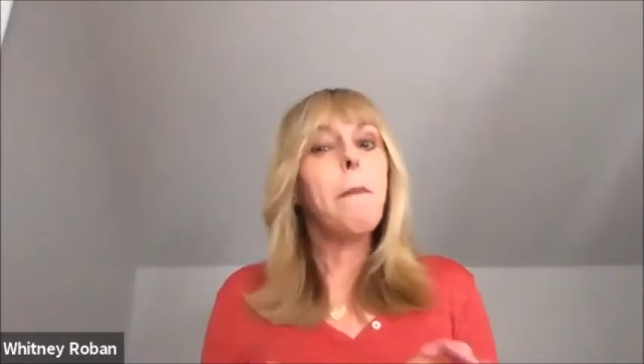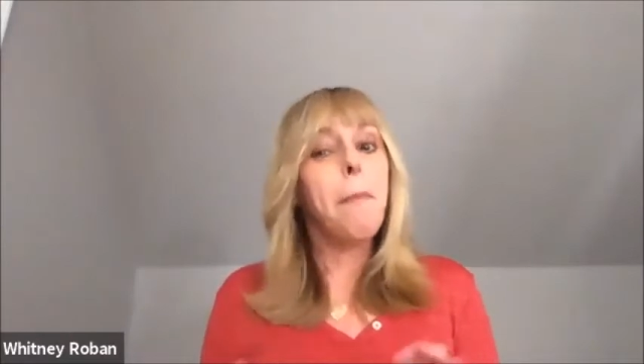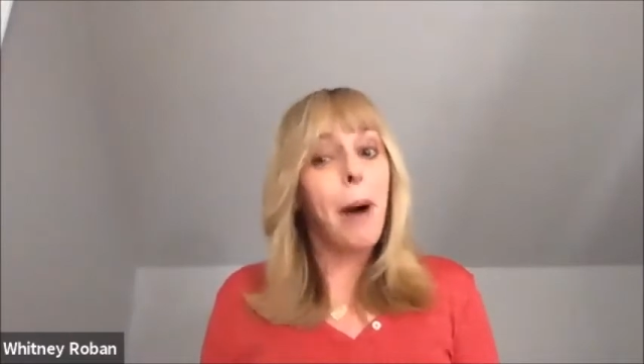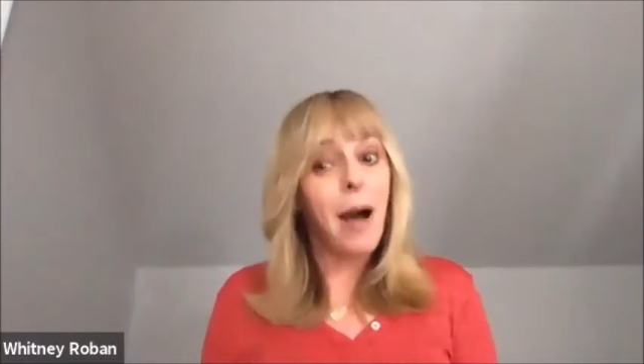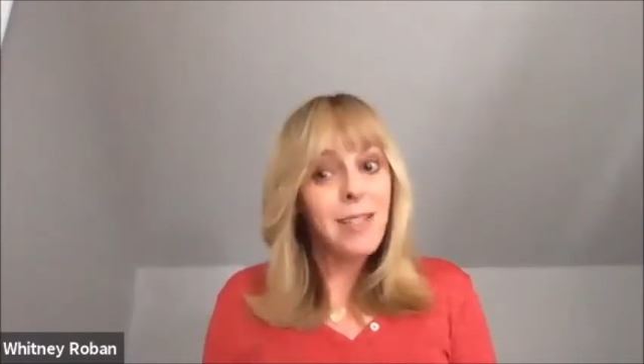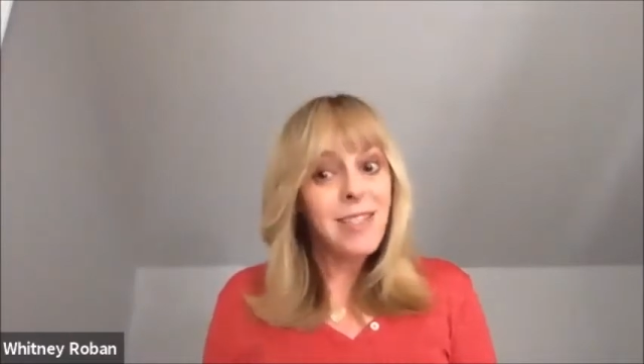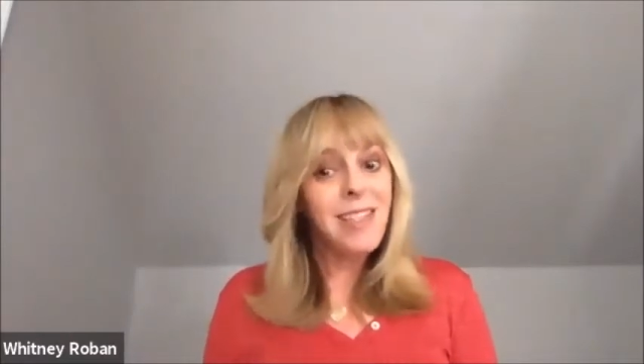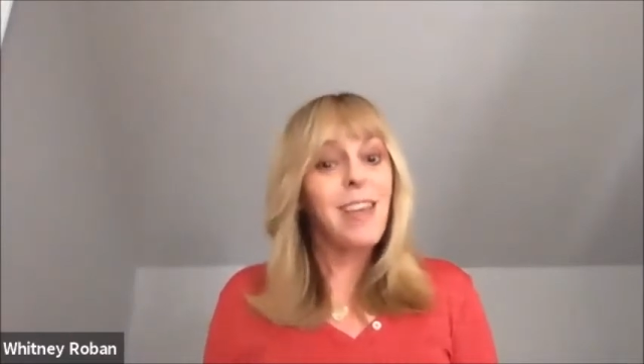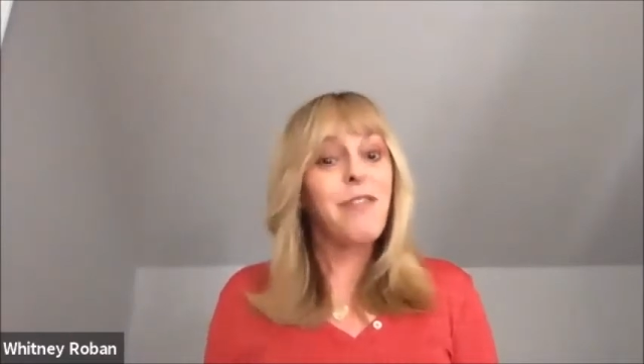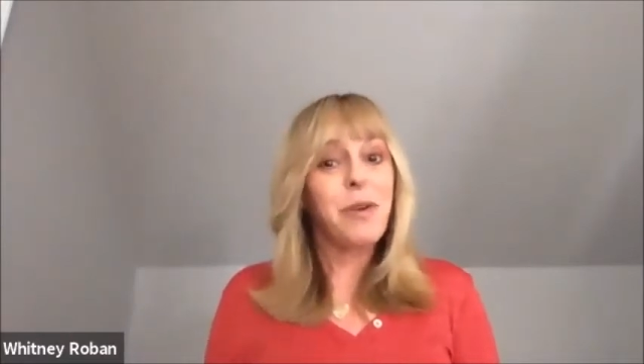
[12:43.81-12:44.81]
But
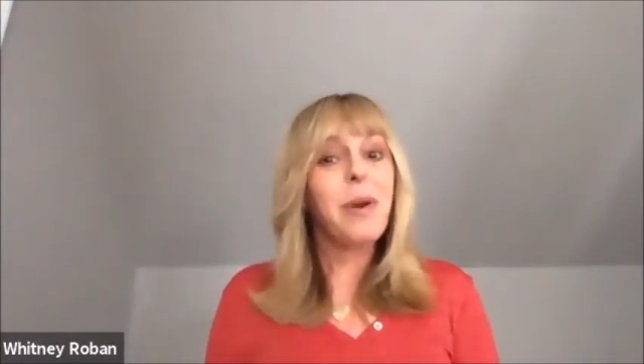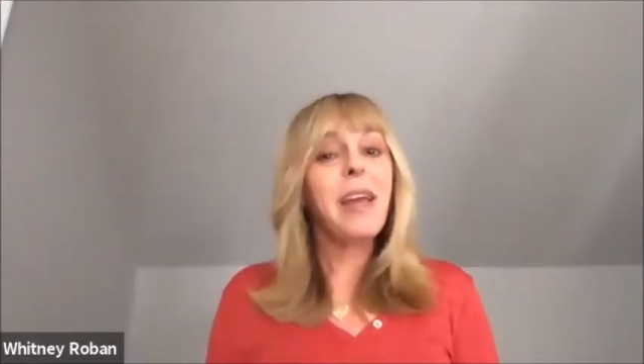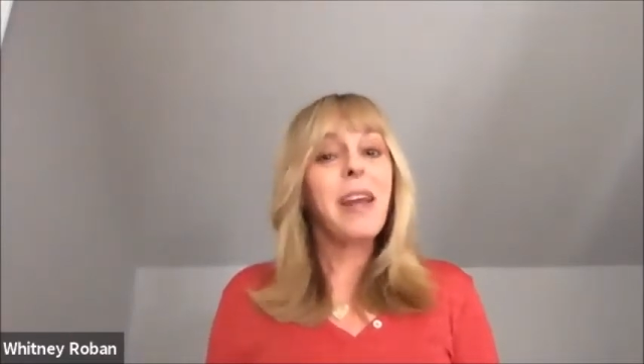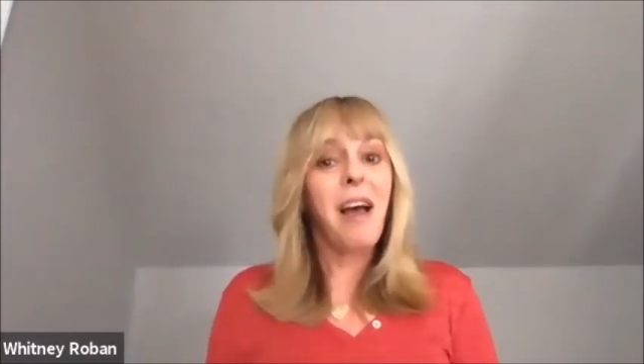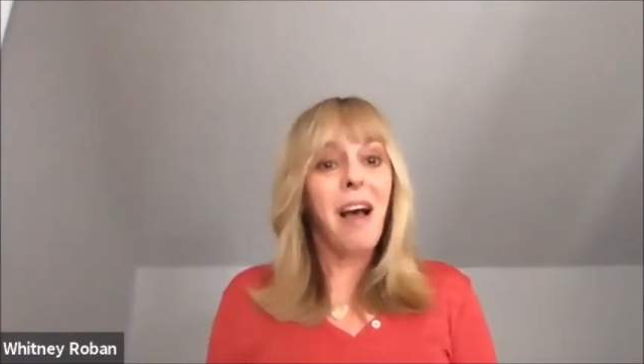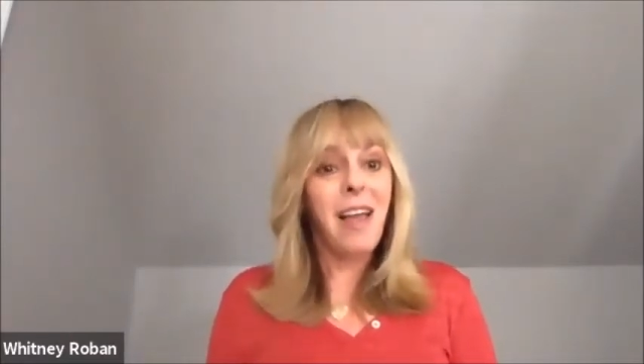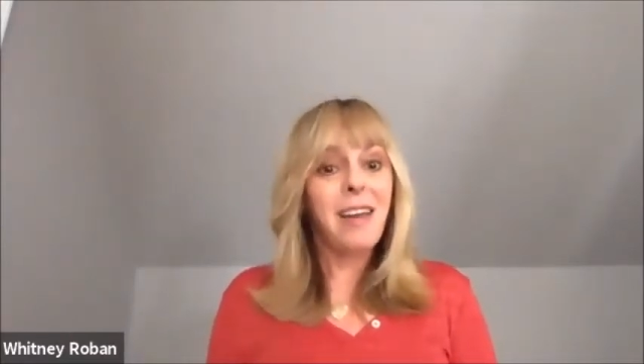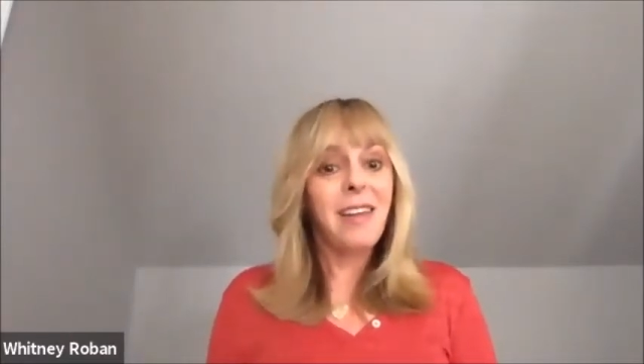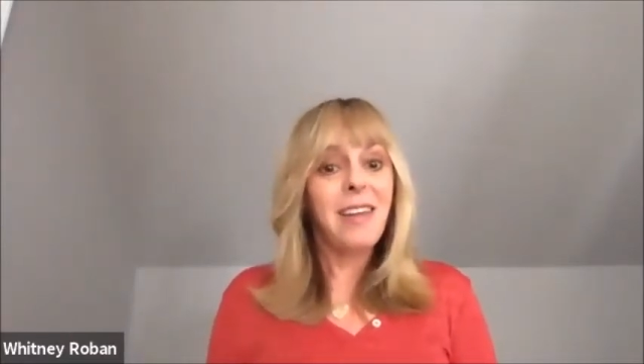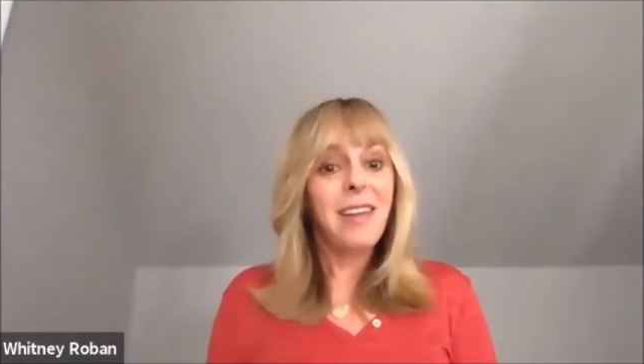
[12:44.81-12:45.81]
if you cannot,
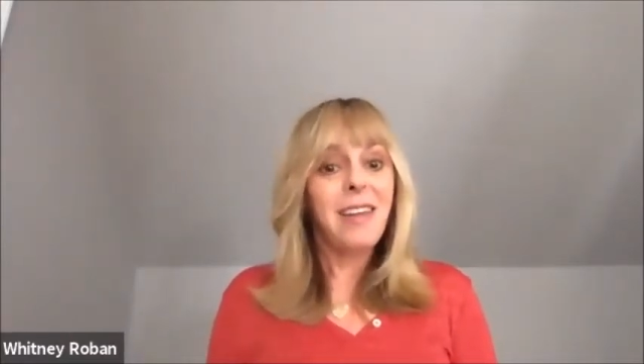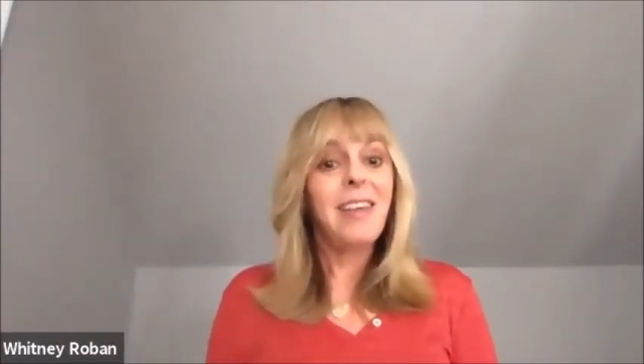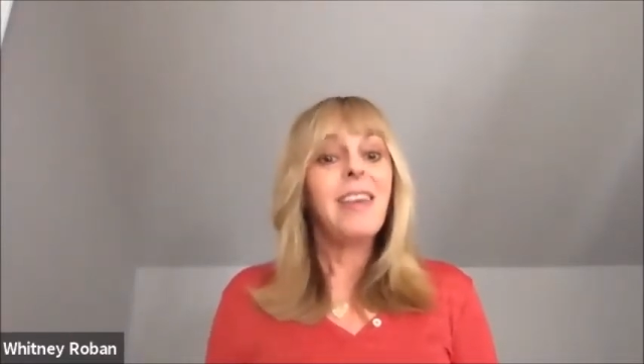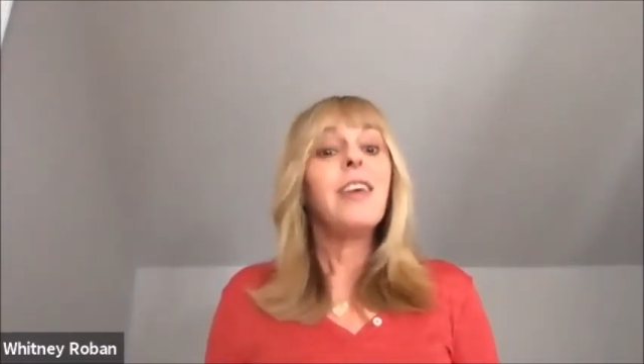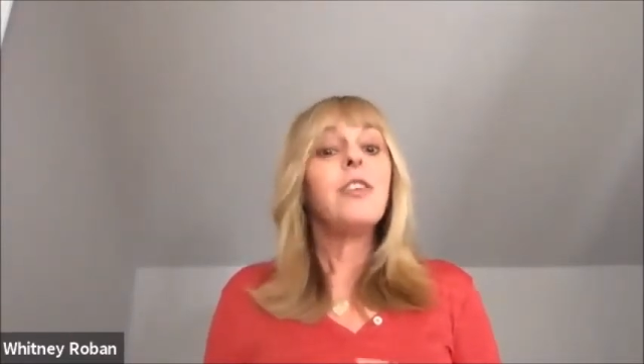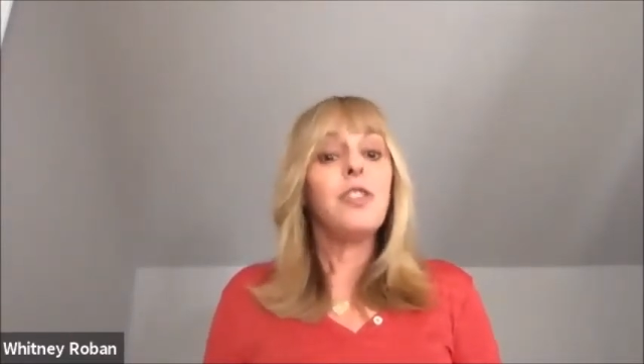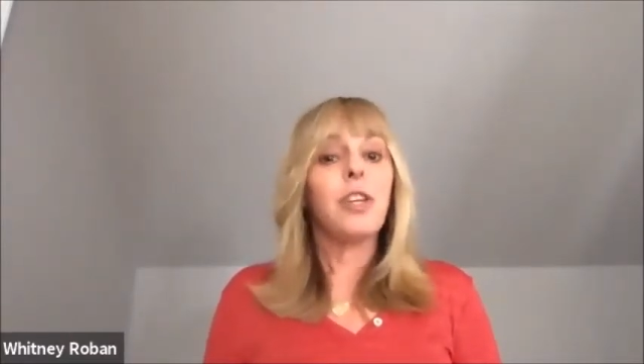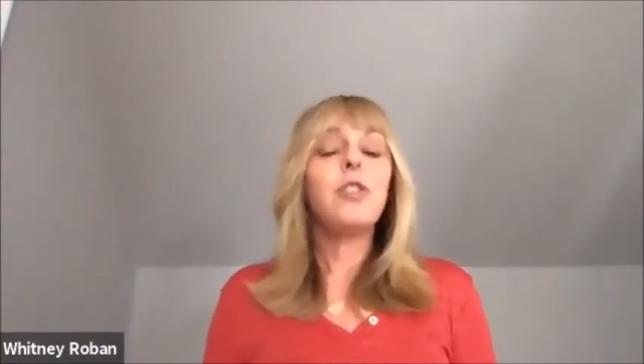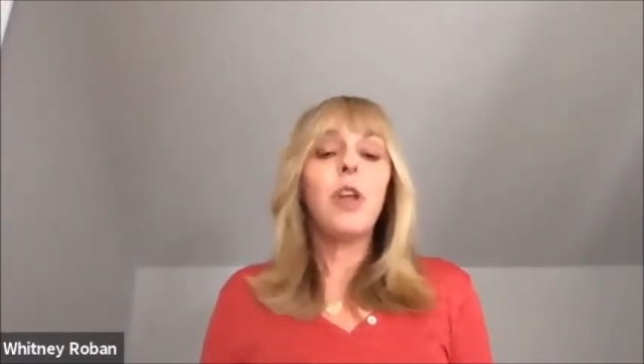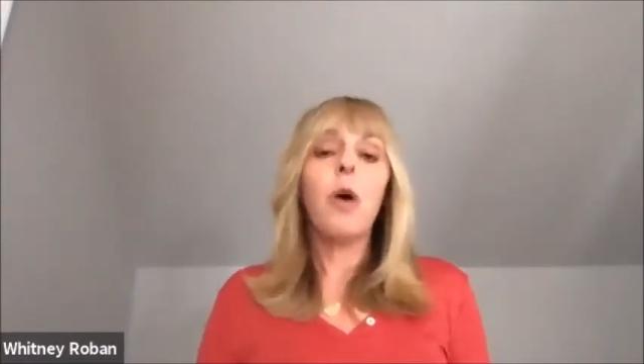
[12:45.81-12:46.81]

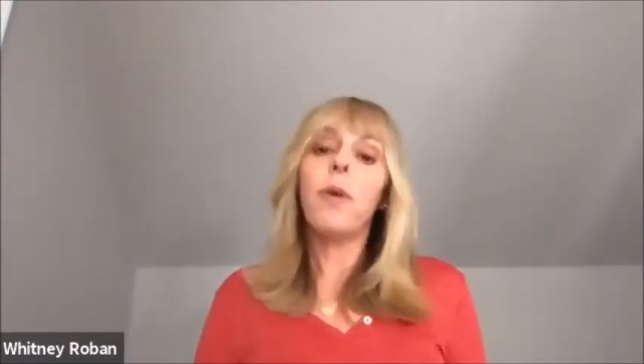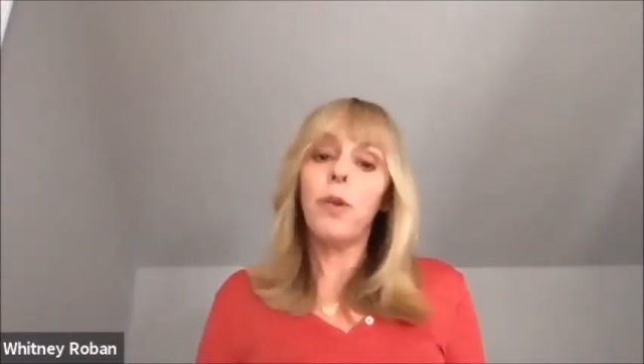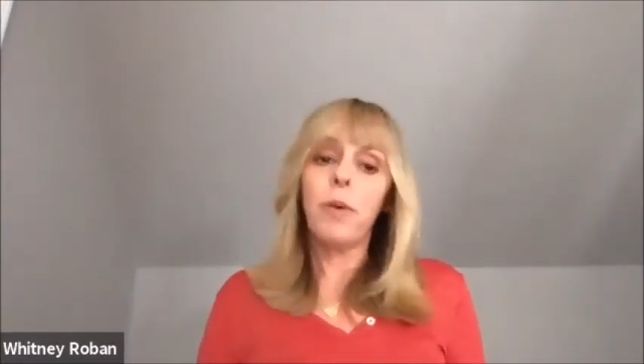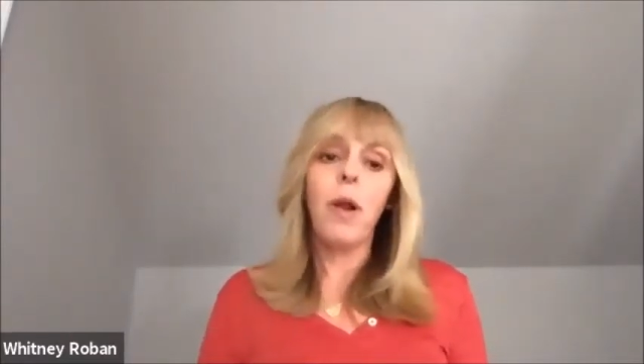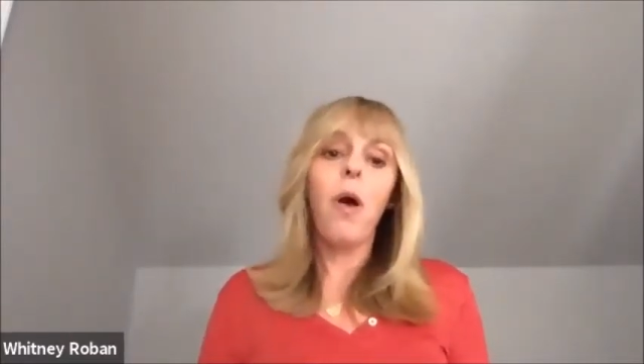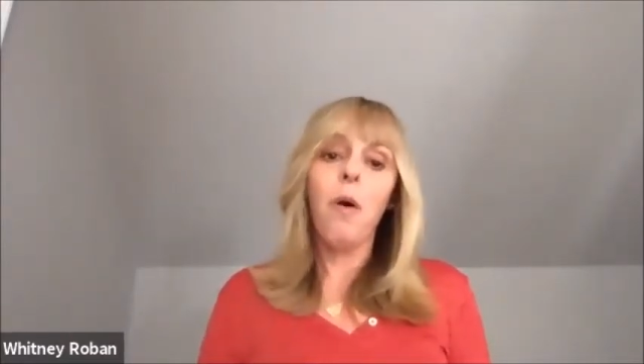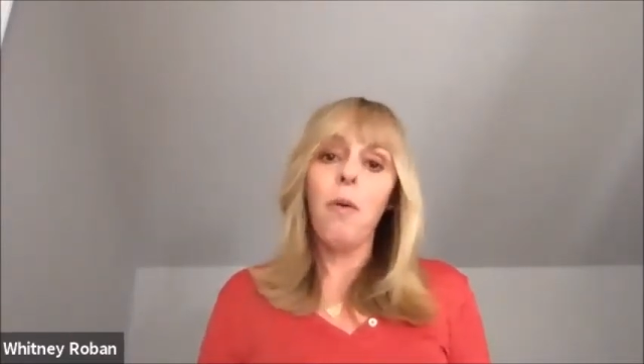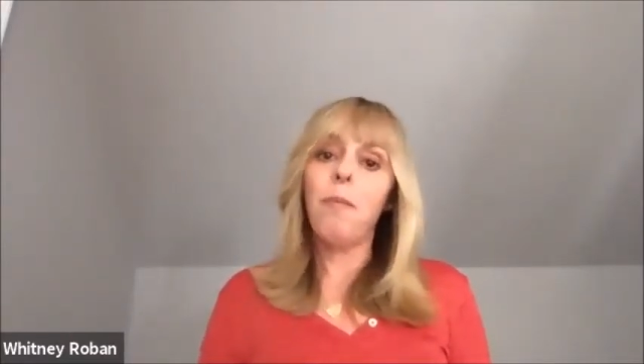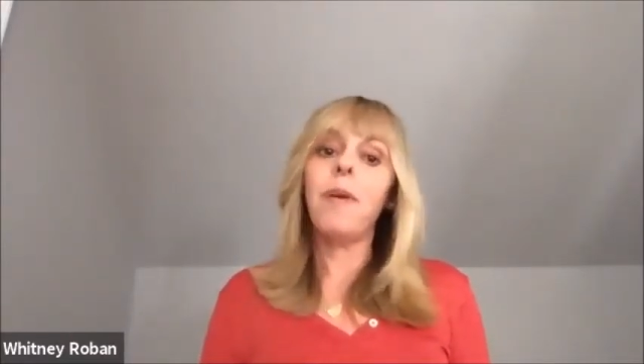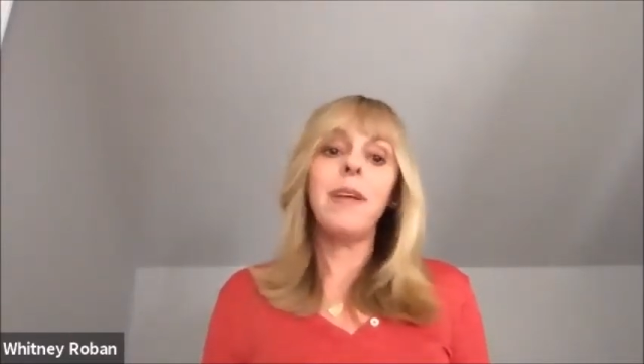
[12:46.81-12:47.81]
just know when you get
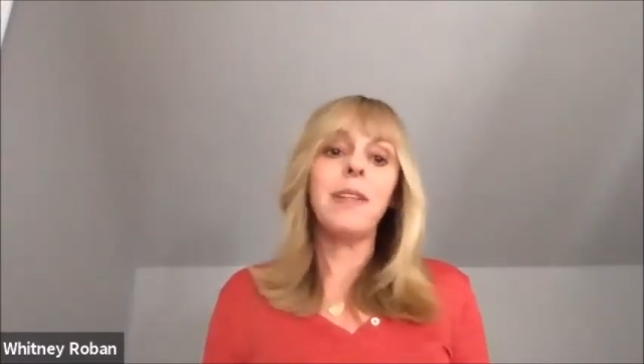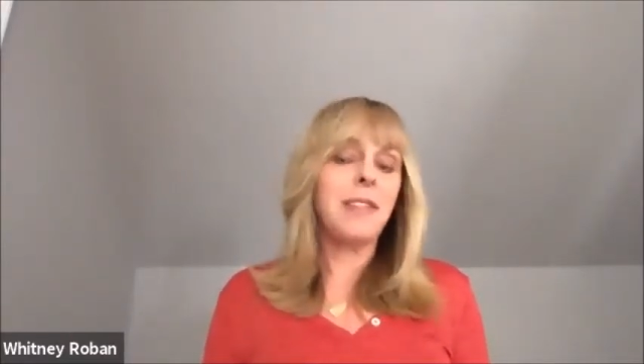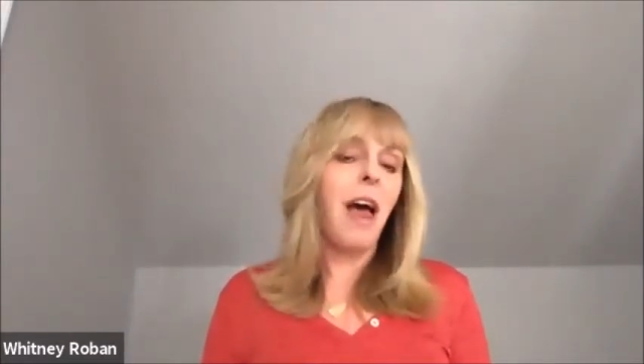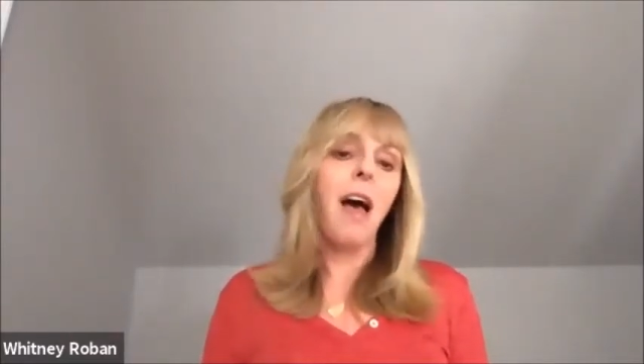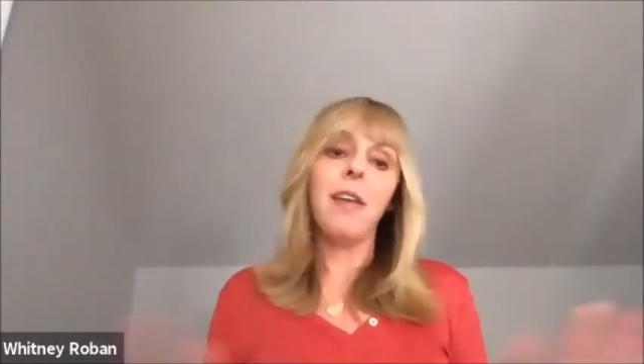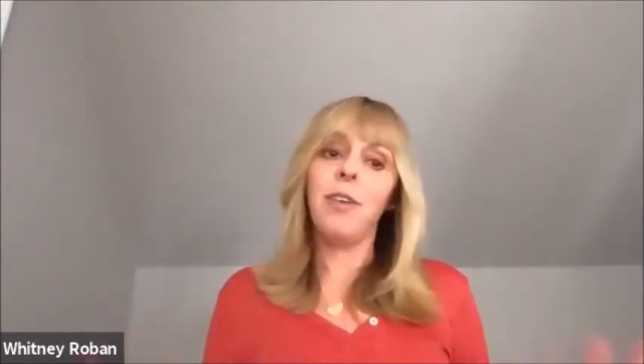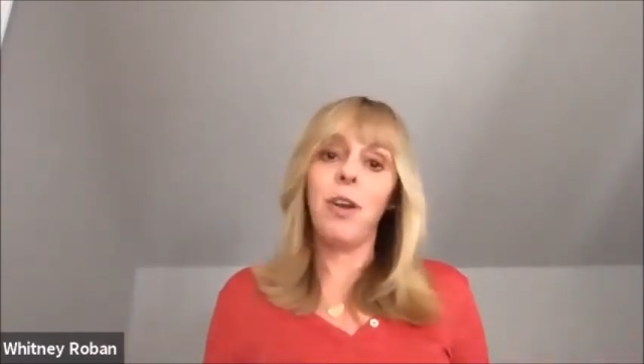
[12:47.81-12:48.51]
home, it's not,